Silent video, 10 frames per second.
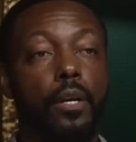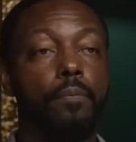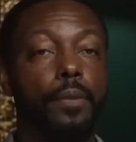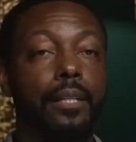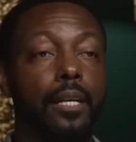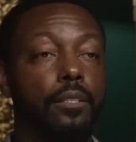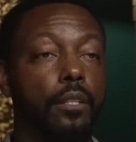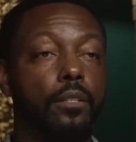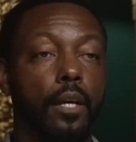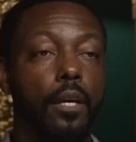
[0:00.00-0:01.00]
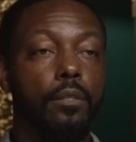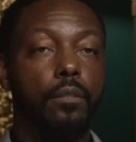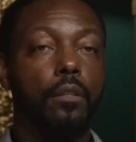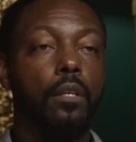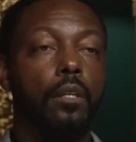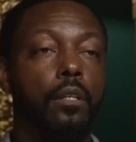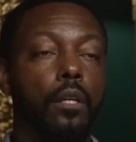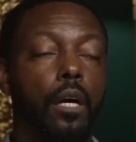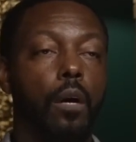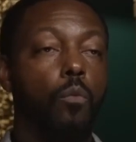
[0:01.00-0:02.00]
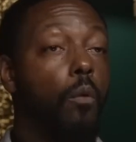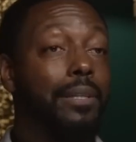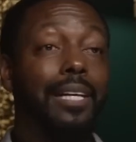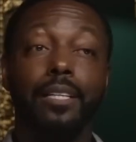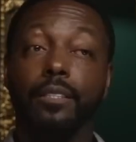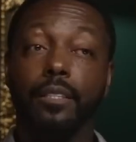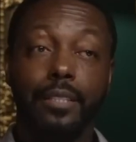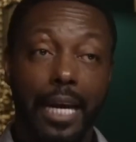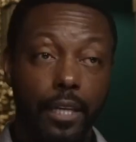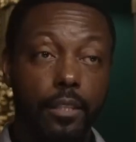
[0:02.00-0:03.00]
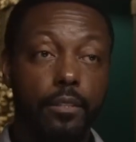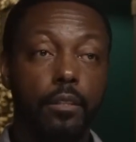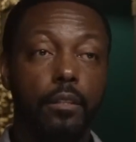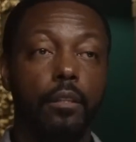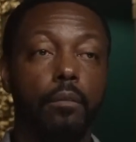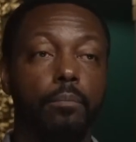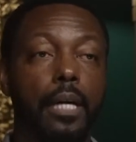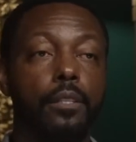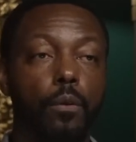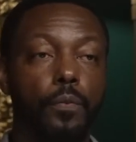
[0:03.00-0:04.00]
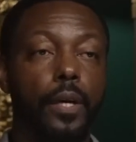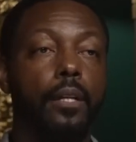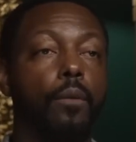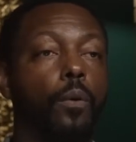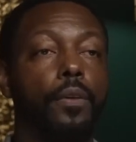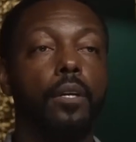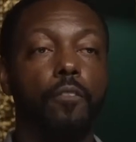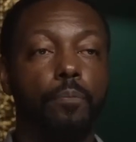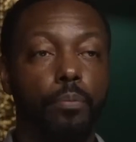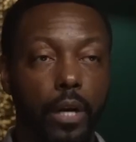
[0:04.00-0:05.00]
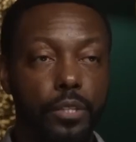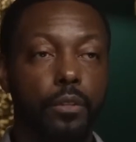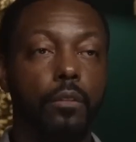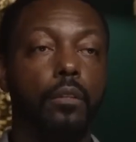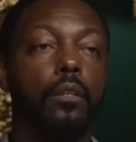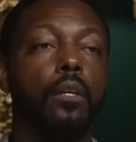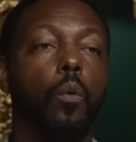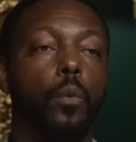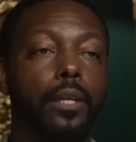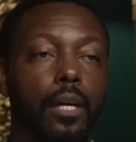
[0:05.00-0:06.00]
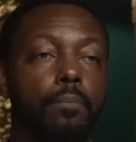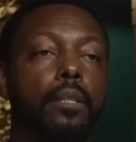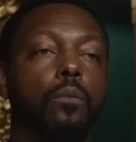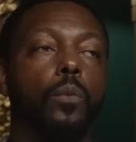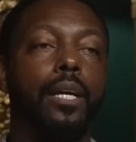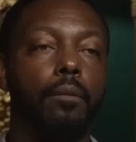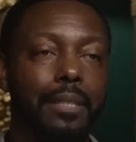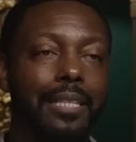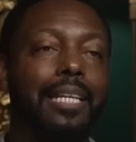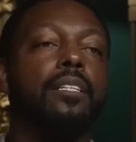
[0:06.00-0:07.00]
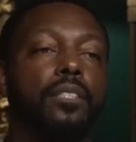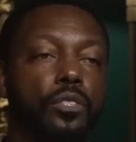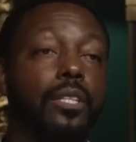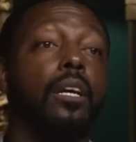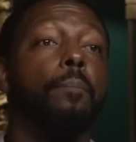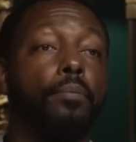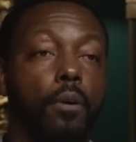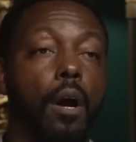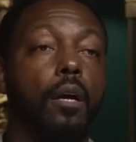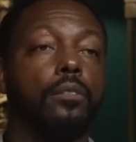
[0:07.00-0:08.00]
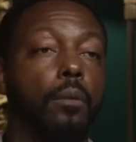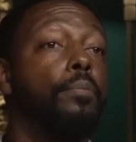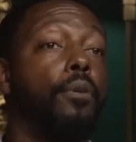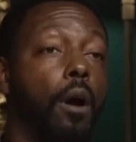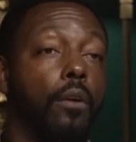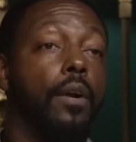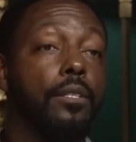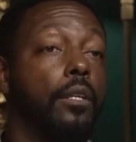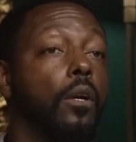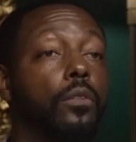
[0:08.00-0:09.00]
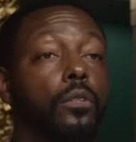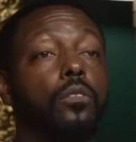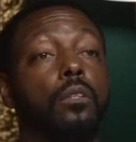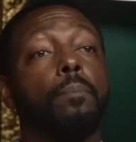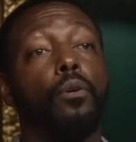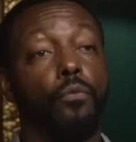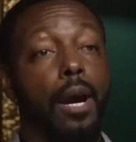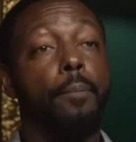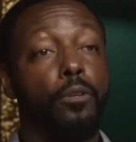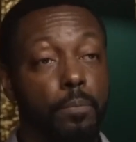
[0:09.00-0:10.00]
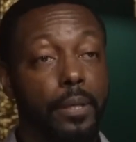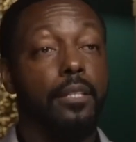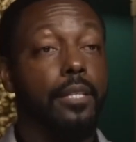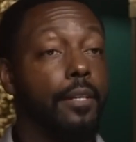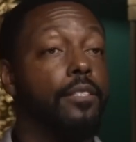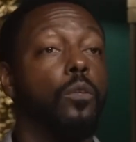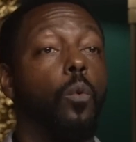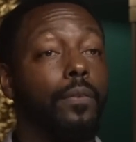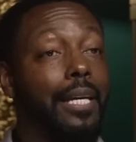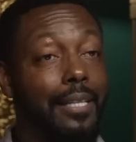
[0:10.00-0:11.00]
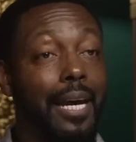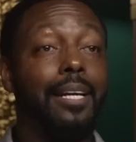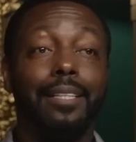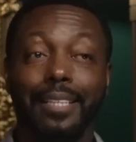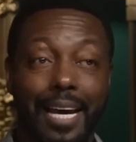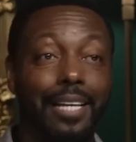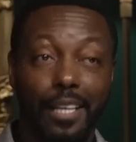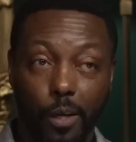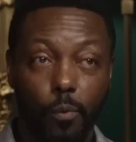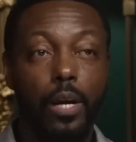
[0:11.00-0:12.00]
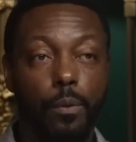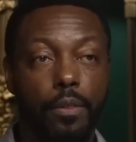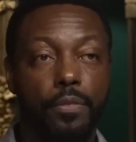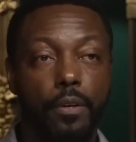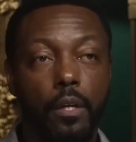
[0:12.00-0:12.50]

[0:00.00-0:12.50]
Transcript: I think that success won't be instantaneous, but I do think that with enough pressure, we can begin to see some progress, and also some parameters being set as to what they can and can't get away with.